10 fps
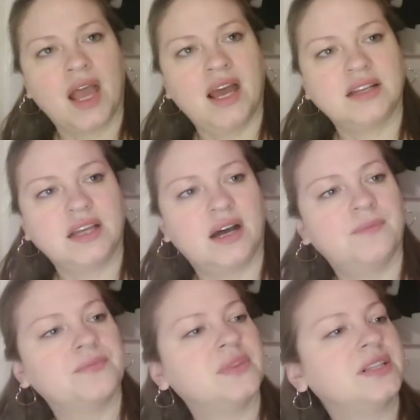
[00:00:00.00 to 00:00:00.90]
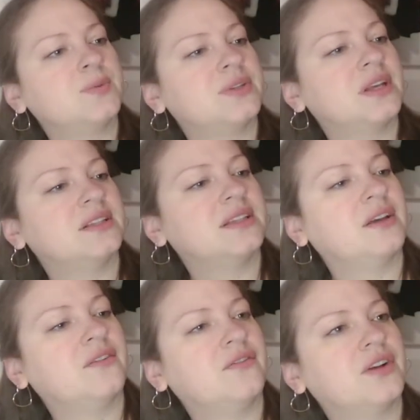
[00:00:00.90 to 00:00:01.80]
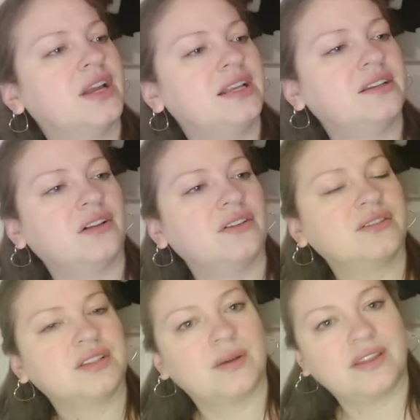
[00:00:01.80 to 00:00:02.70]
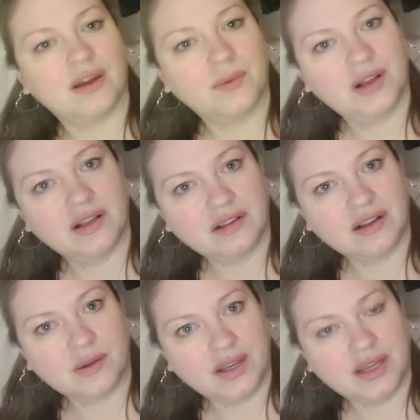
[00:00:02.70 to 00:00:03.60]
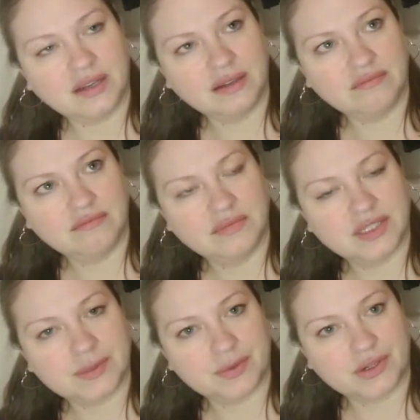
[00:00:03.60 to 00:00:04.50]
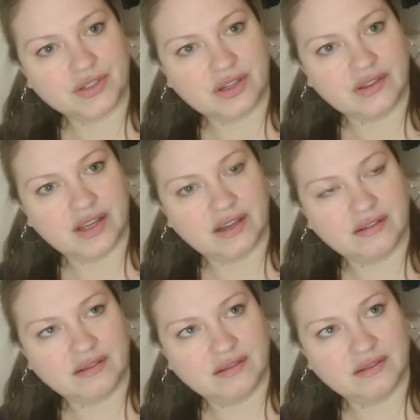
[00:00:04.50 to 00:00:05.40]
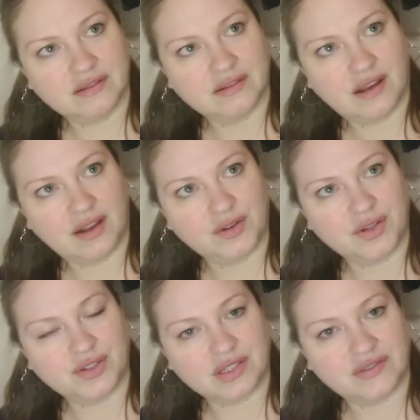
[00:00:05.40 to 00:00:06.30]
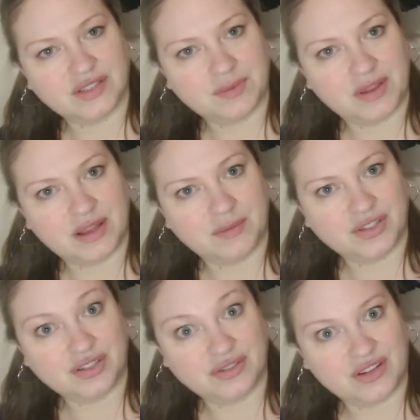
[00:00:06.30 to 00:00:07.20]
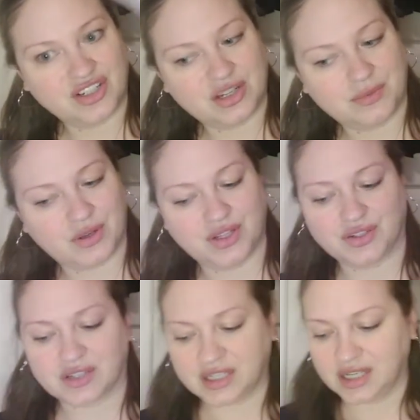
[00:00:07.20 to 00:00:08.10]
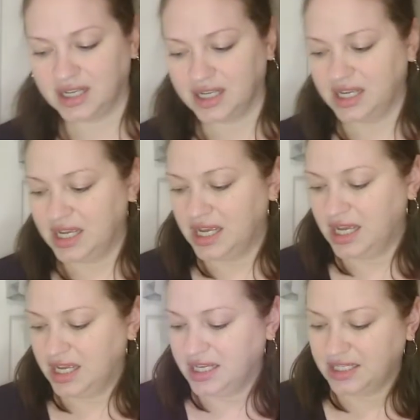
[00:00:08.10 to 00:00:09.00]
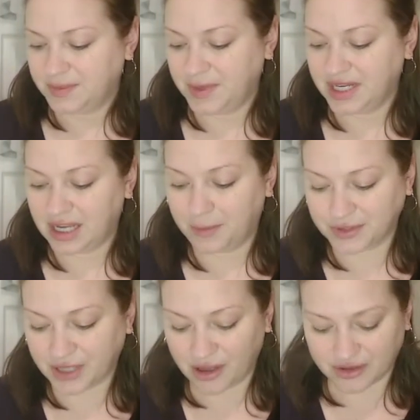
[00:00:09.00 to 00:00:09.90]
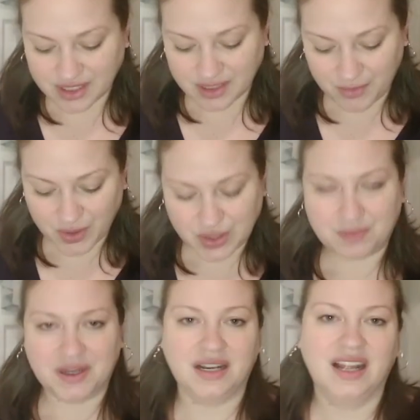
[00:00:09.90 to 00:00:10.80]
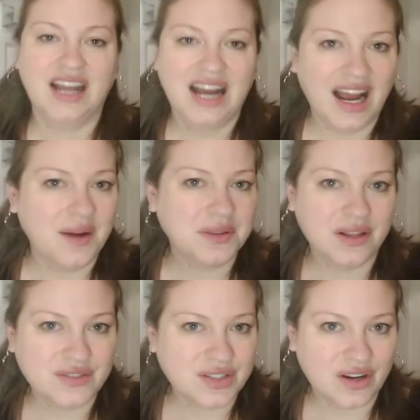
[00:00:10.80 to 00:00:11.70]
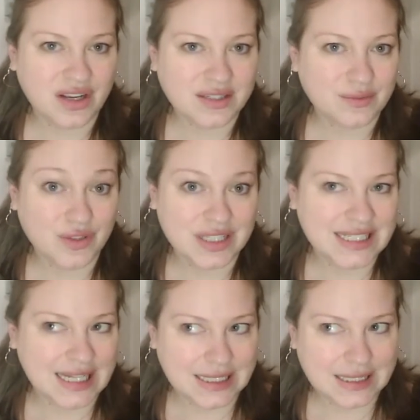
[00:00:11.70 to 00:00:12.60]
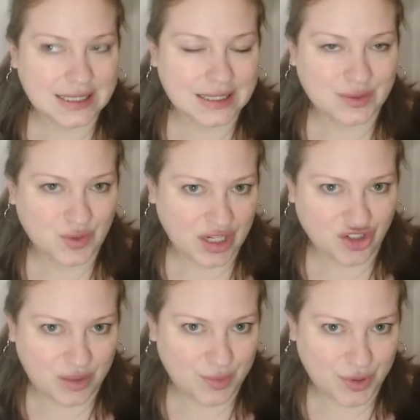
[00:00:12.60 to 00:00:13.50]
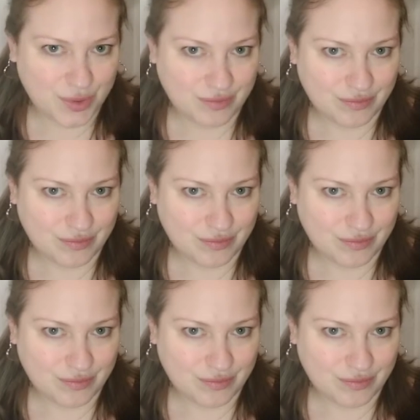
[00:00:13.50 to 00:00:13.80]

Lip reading: And this was on sale for $8. So I thought, well, I'll go ahead and splurge on that. I don't usually even spend that much on dry shampoo. I usually spend a couple dollars at most, but I would love to try some really nice dry shampoo.